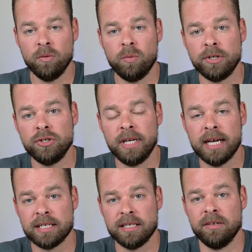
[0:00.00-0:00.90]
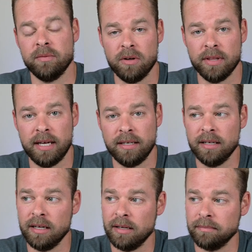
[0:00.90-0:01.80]
What did you guys think of all that?
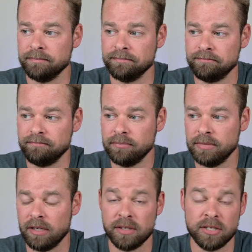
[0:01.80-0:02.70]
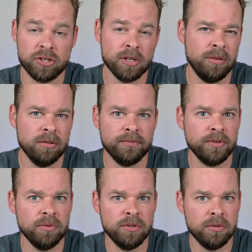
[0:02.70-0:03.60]
Um, you know, did it show you a
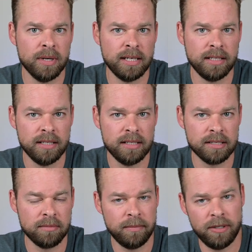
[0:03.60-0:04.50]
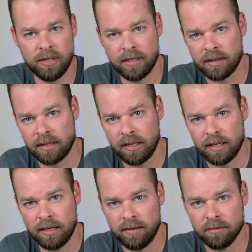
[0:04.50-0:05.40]
few new ideas that maybe you didn't think
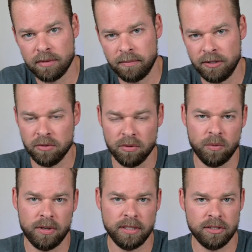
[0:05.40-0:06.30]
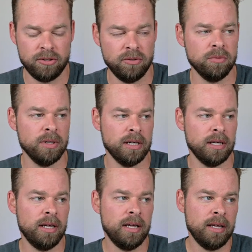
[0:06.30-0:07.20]
of, or maybe you were wanting to?
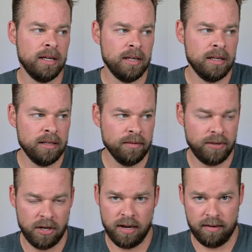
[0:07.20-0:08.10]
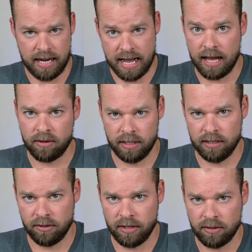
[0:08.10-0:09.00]
Uh, figure out how to
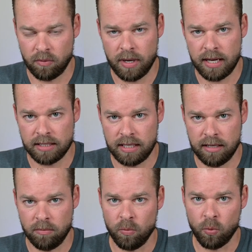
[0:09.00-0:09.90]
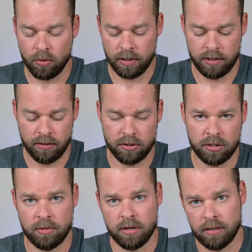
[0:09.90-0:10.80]
integrate the Cam more into your
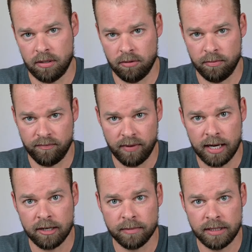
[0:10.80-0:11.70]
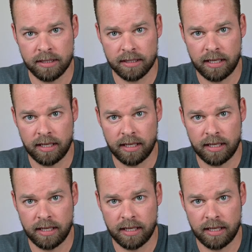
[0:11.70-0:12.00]
smart home environment